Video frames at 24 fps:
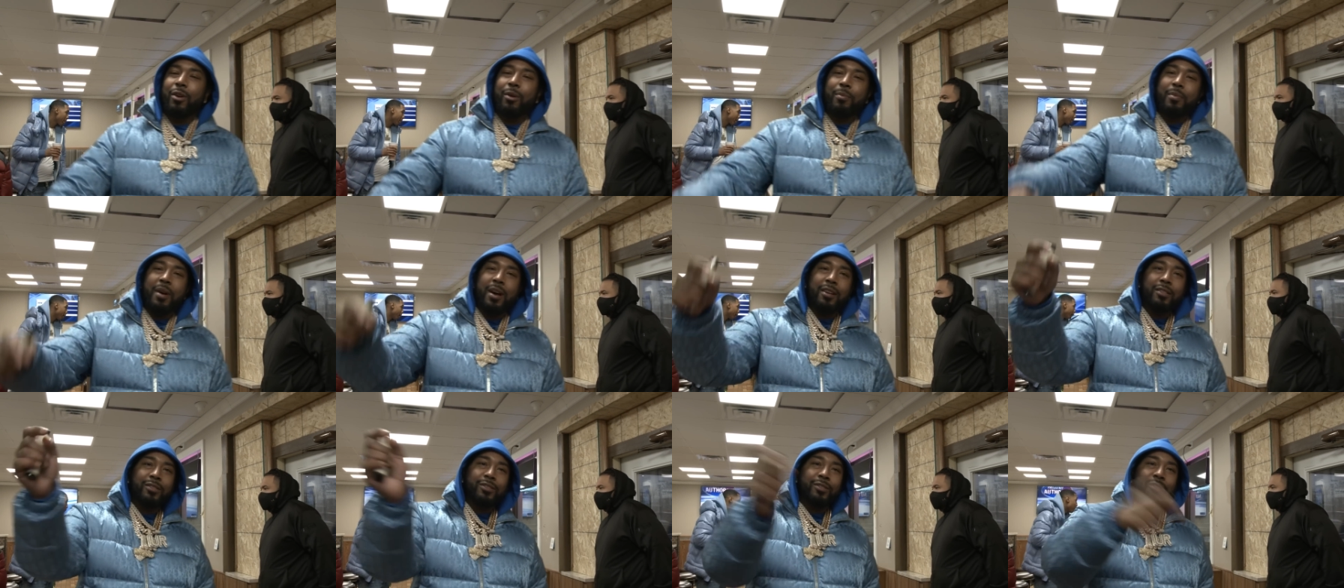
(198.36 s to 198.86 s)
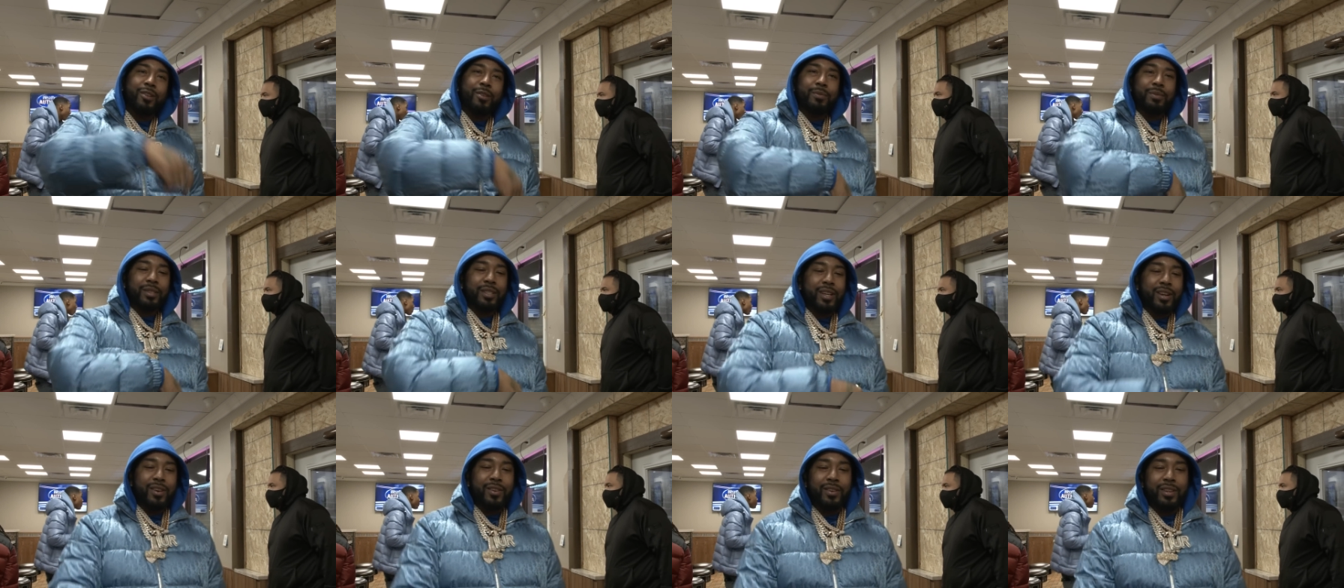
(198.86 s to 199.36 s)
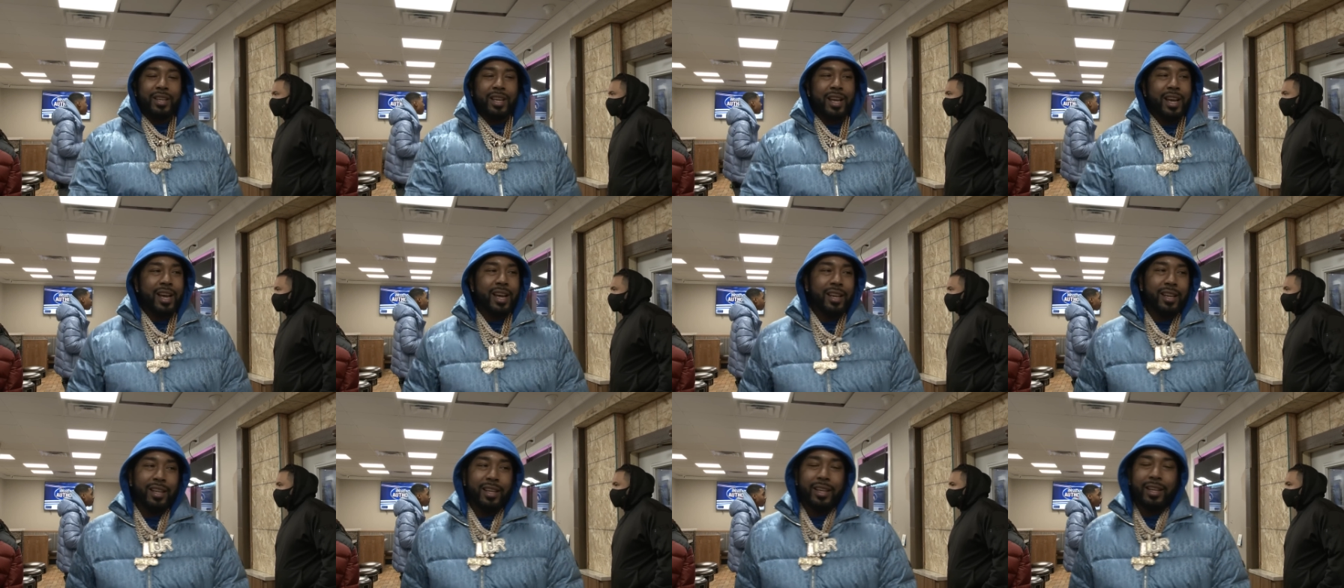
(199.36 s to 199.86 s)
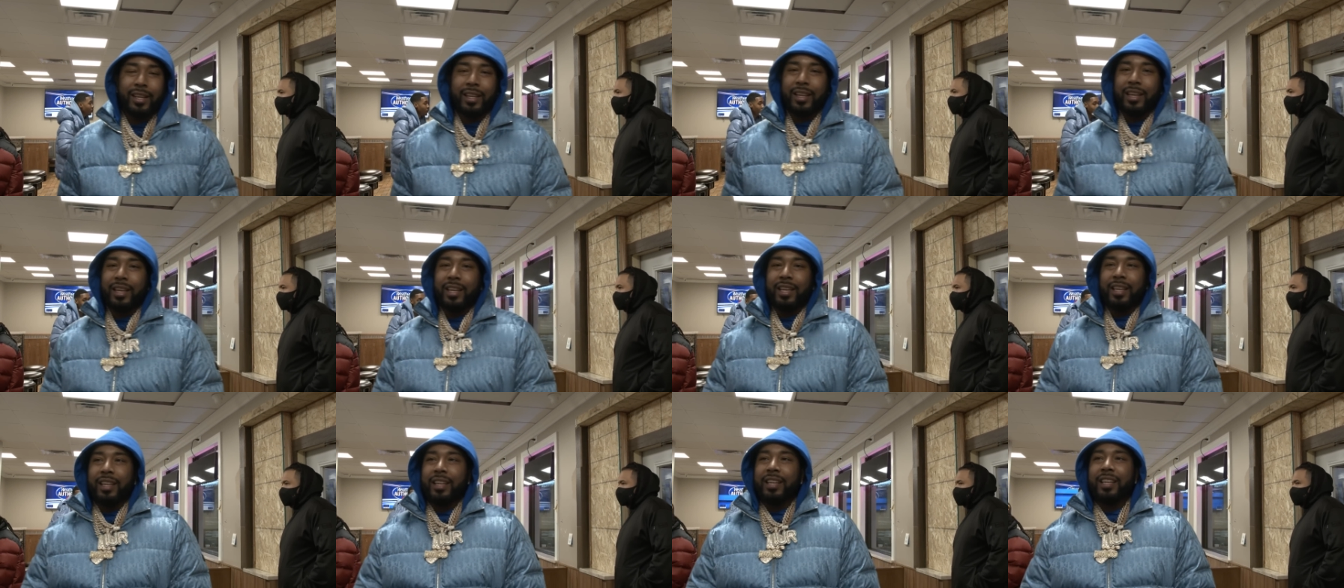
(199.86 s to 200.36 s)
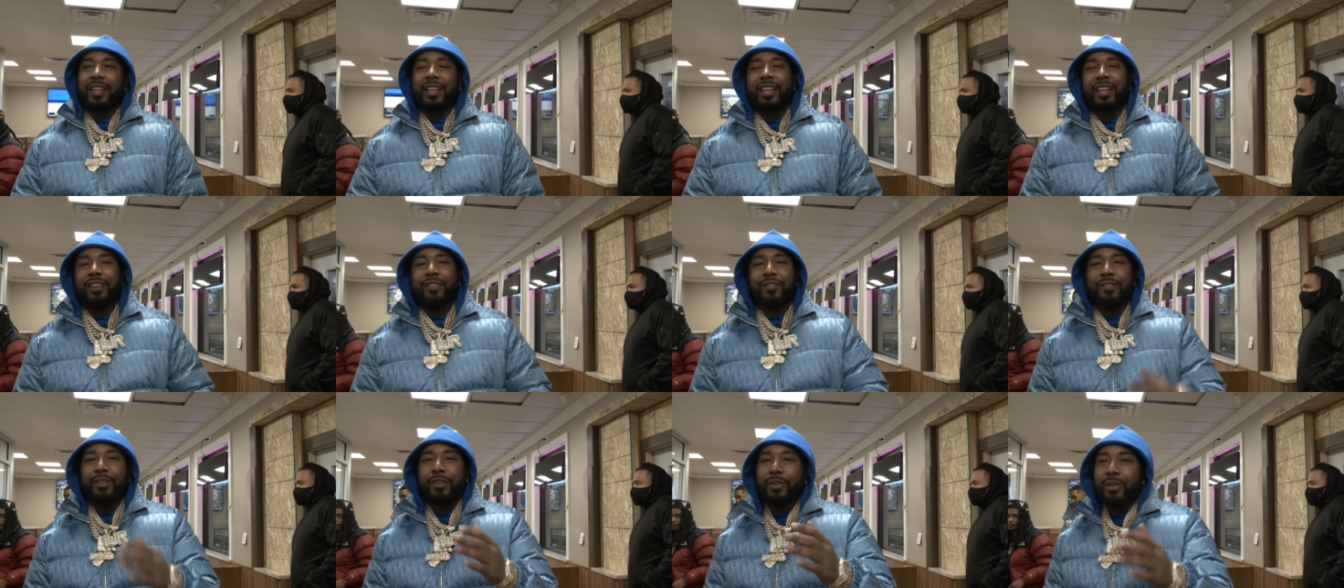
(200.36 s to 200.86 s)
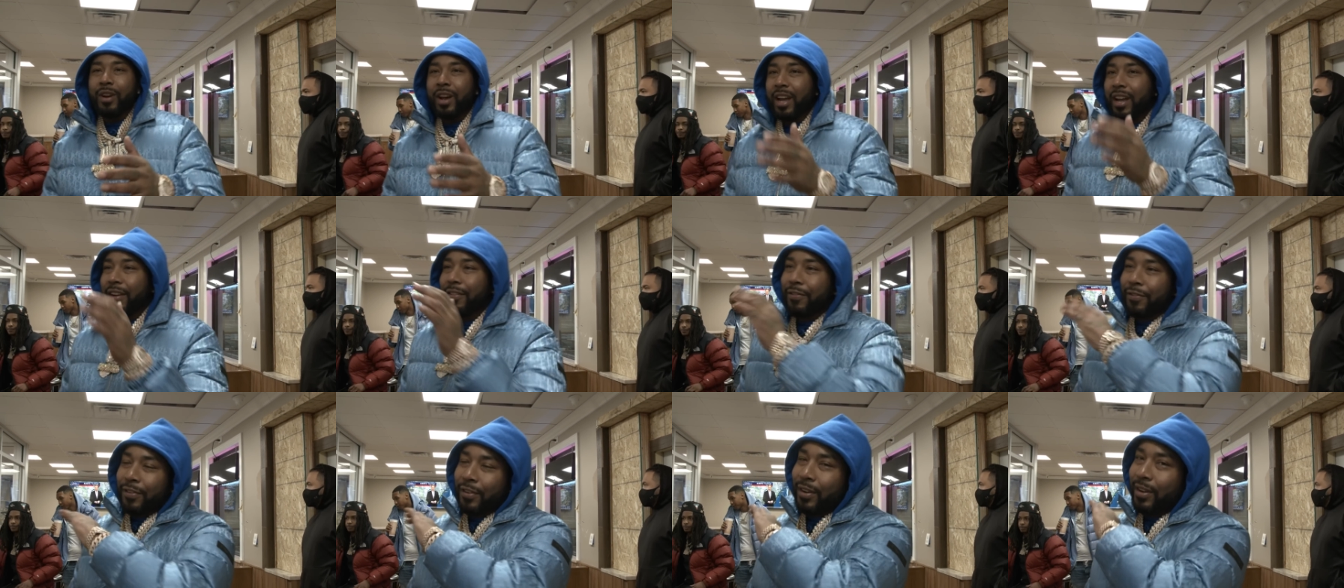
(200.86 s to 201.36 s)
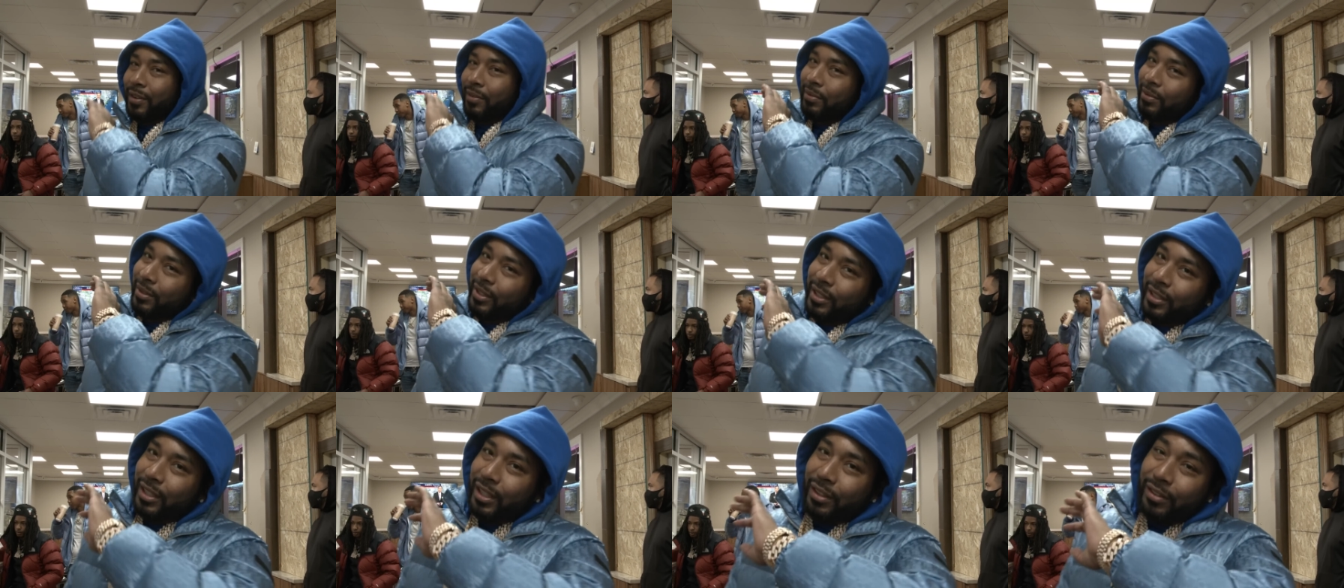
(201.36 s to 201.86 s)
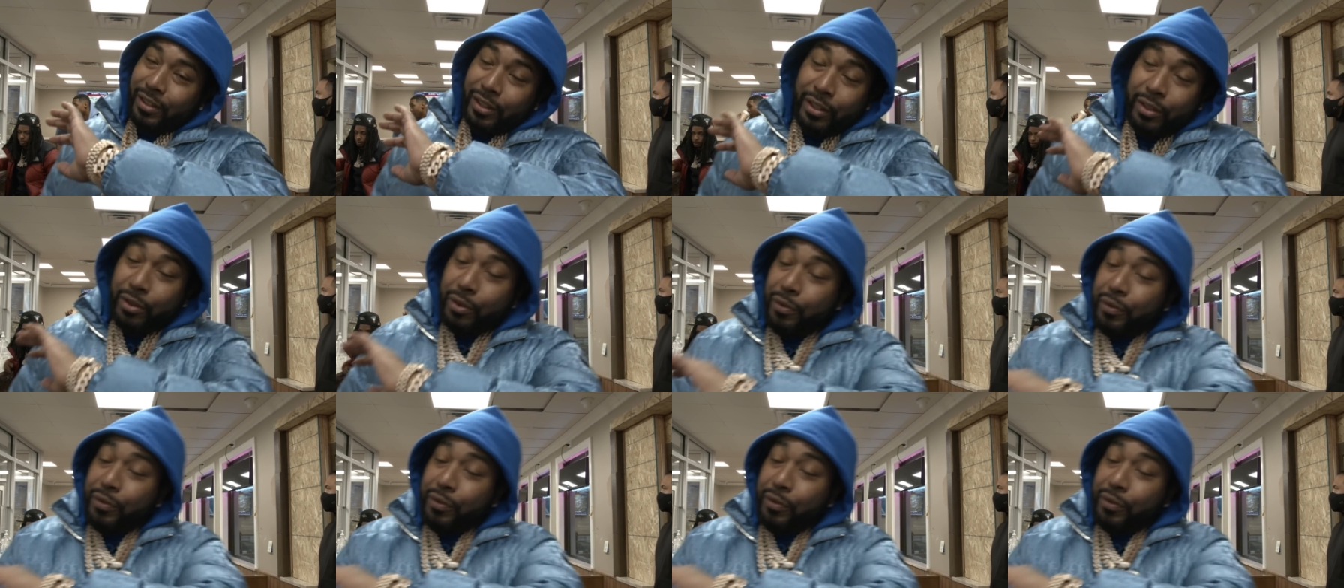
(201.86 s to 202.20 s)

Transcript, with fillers: about Zorbas, Coney Island. If you ain't from, if you,